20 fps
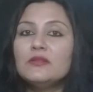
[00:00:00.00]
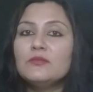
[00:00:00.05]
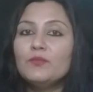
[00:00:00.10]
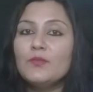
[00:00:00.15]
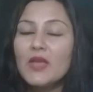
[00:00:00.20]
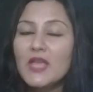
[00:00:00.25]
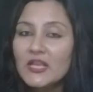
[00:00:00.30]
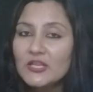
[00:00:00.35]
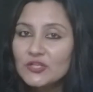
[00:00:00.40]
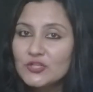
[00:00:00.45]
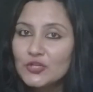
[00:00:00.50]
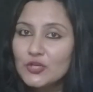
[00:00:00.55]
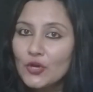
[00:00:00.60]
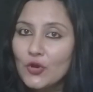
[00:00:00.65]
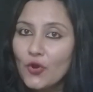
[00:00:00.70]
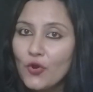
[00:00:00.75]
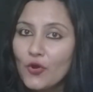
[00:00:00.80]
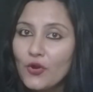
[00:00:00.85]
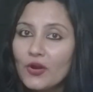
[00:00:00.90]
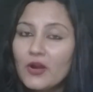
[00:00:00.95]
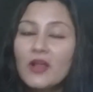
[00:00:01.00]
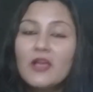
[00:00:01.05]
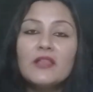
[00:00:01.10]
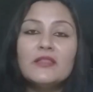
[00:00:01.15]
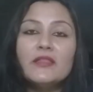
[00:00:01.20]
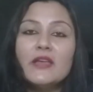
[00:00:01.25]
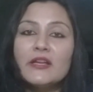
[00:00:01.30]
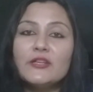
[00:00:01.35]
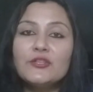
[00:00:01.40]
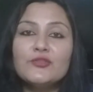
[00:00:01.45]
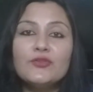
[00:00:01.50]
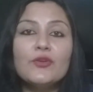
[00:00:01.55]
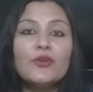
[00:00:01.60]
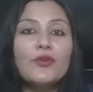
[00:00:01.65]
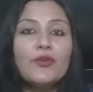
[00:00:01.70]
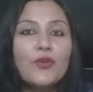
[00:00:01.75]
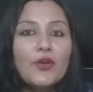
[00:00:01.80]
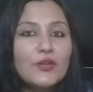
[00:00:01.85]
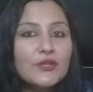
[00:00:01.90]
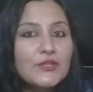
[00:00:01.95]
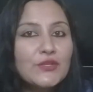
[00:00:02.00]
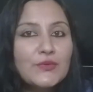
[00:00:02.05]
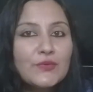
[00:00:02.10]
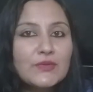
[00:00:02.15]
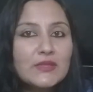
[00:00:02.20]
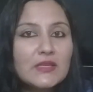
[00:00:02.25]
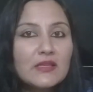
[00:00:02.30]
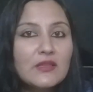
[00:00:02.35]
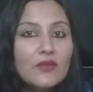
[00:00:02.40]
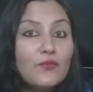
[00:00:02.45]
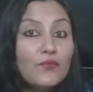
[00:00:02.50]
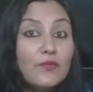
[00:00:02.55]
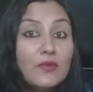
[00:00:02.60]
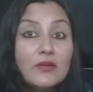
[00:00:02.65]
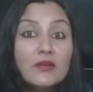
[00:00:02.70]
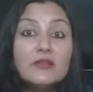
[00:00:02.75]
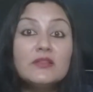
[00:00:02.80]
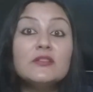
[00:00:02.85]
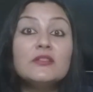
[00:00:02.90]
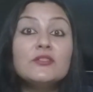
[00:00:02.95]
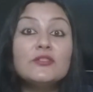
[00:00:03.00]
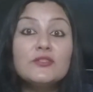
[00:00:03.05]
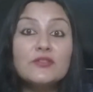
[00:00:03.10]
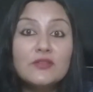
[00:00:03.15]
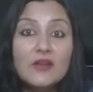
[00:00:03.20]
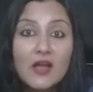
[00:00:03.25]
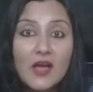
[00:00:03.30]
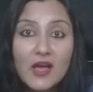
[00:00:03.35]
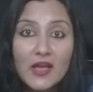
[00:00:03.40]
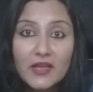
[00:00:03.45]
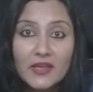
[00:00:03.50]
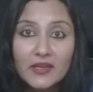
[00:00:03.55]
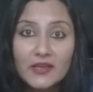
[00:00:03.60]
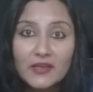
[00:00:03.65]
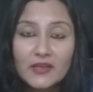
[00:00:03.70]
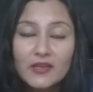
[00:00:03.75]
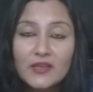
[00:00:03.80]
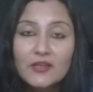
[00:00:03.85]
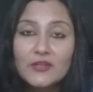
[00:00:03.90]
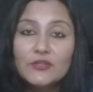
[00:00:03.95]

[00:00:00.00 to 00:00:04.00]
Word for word: Make sure that you are not using the word try